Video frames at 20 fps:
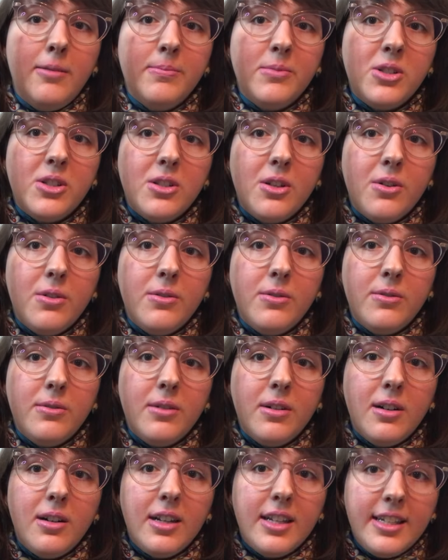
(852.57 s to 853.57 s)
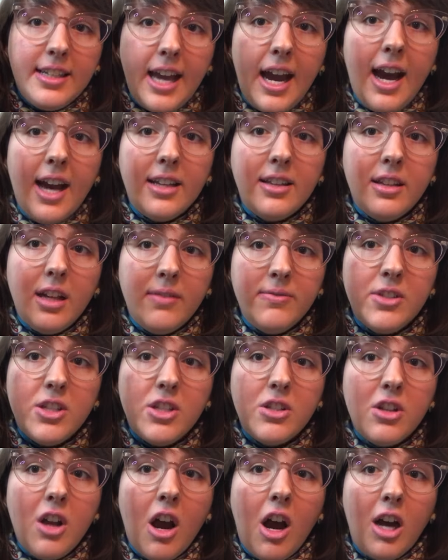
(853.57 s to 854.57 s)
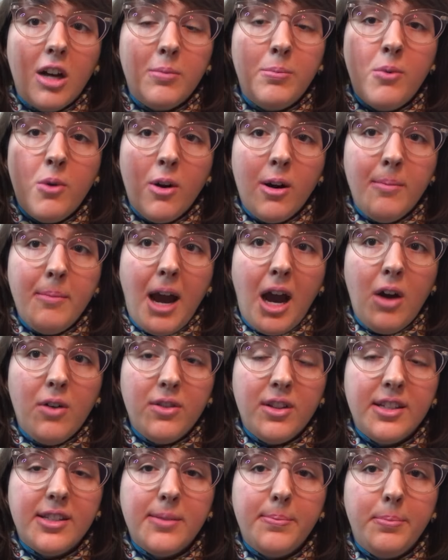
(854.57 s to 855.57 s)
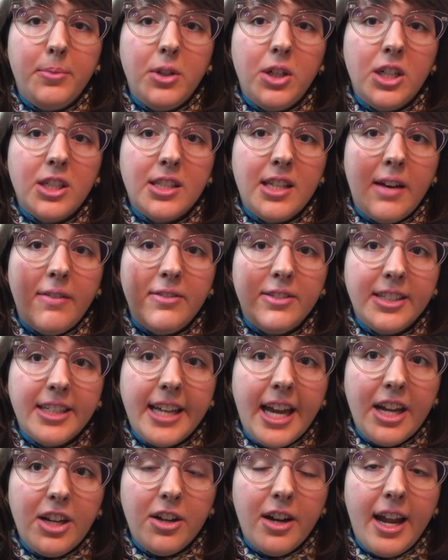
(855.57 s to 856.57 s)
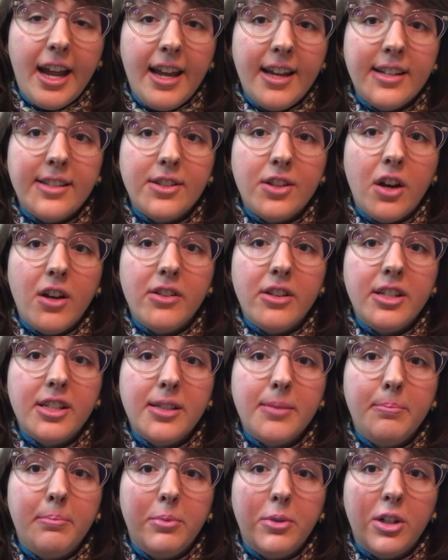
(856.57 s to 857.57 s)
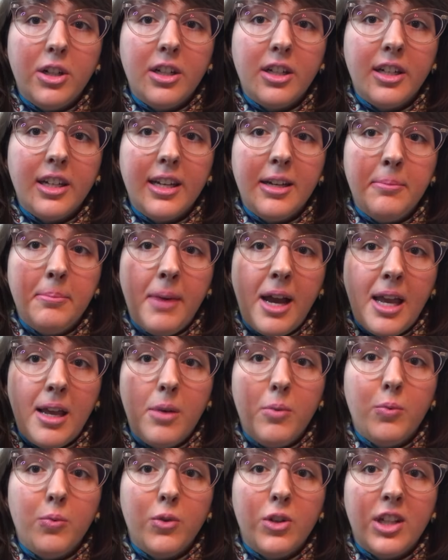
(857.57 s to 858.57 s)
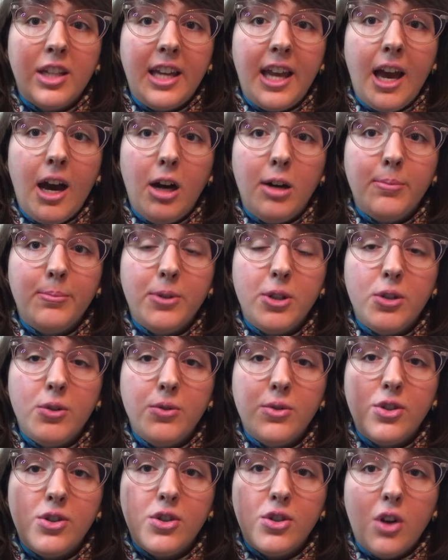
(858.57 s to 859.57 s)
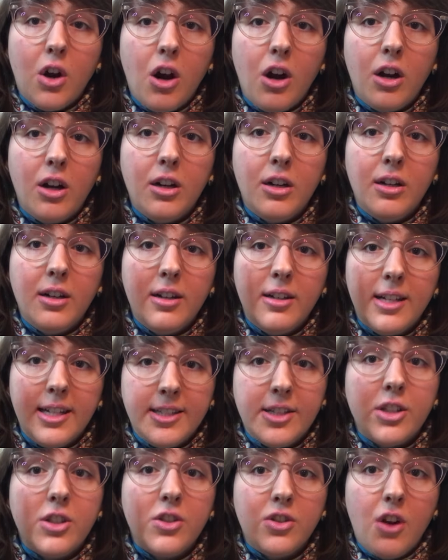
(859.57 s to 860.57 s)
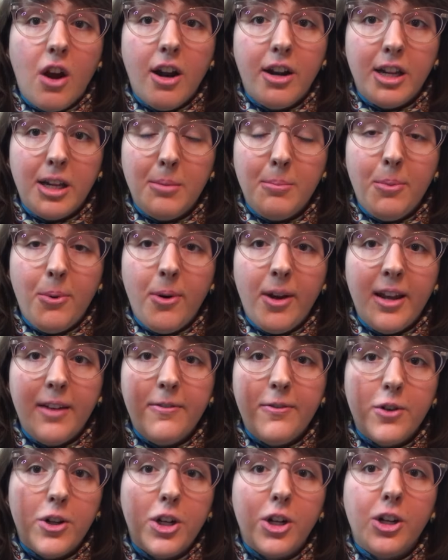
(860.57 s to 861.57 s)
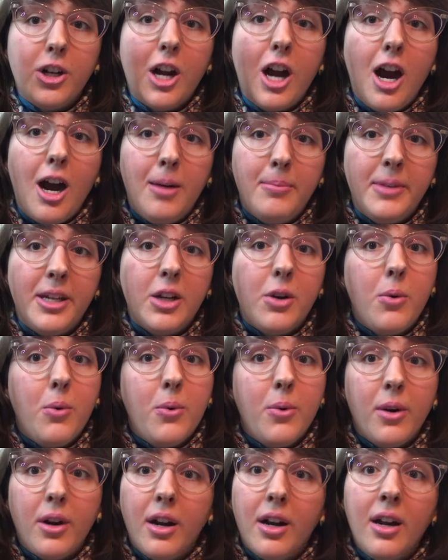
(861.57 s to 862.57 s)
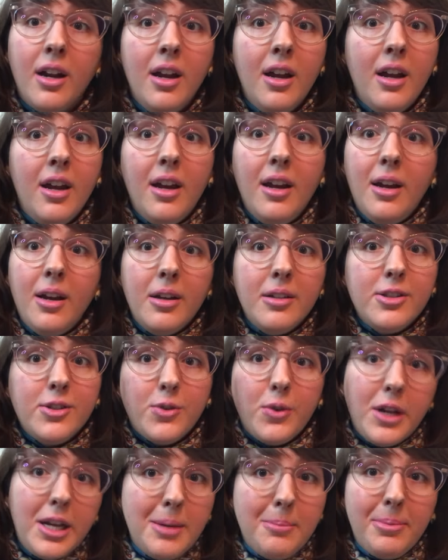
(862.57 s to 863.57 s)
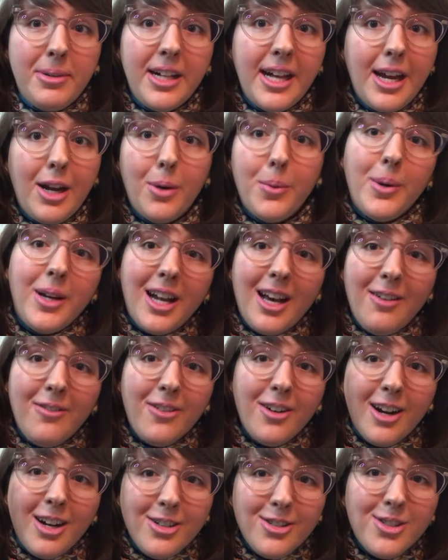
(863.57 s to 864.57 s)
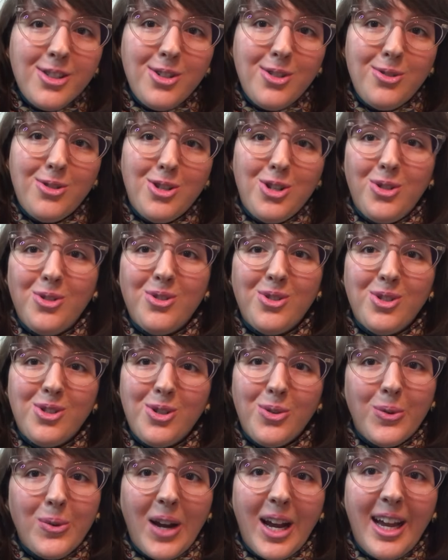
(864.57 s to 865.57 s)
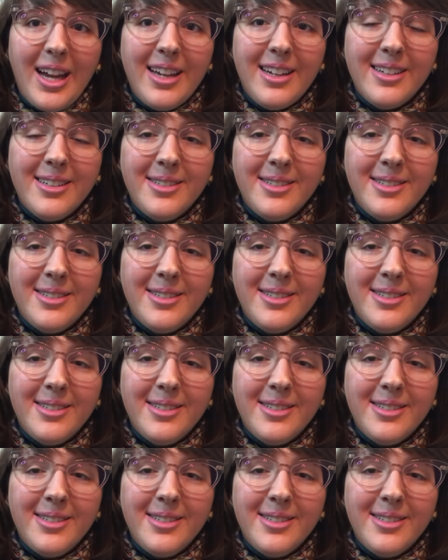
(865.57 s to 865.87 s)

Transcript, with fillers: So yeah, I'd love to talk more about this book. Definitely get your hands on this book. It might really help you start as a starting point for your comic or screenplay or whatever else you choose to write.